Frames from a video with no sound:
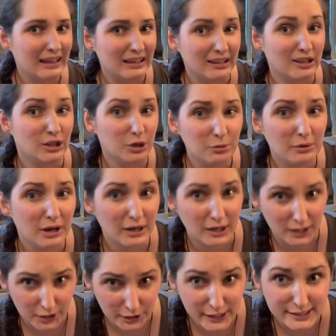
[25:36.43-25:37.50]
You are
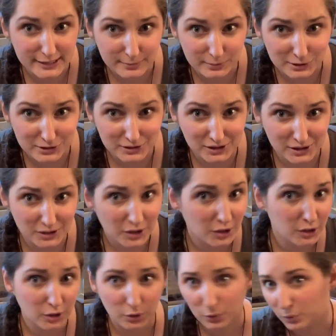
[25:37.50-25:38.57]
a crazy person
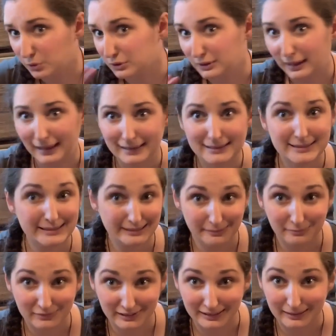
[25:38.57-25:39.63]
or like
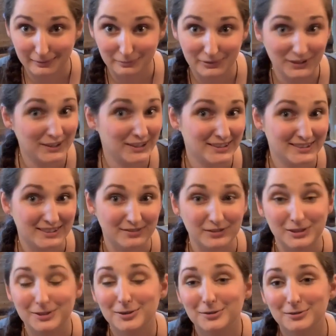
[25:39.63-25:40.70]
something, because if
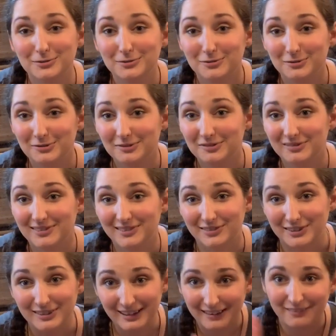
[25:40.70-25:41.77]
you don't, if
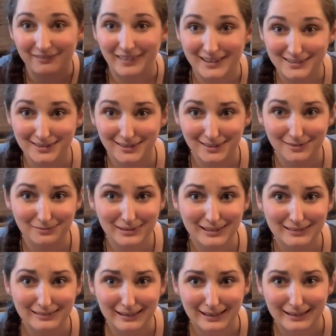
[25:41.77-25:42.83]
you're not invested in me,
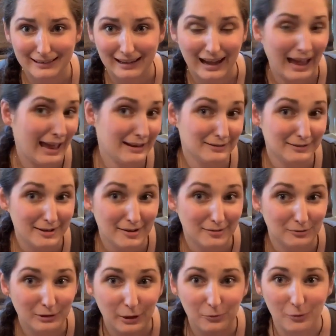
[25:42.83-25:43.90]
like, I don't know,
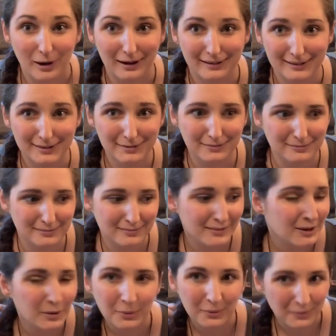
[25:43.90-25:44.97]
like, why are you
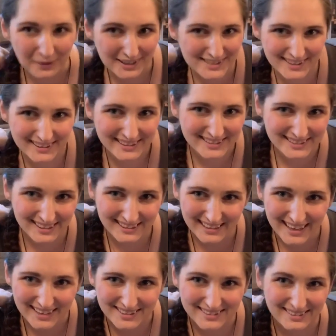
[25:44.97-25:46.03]
watching this to the
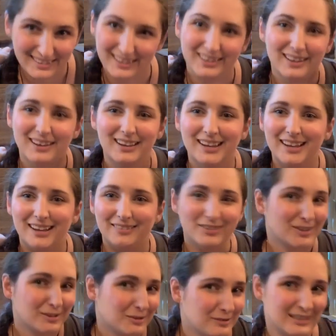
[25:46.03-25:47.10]
end? Like, if you're
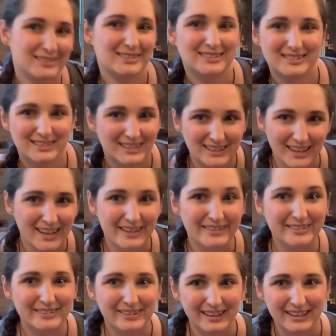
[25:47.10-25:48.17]
gonna watch this to the
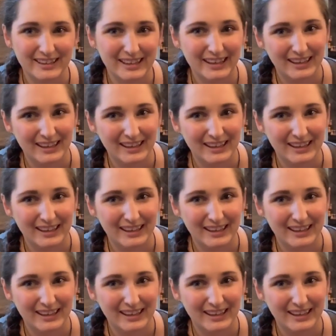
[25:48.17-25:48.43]
end, like,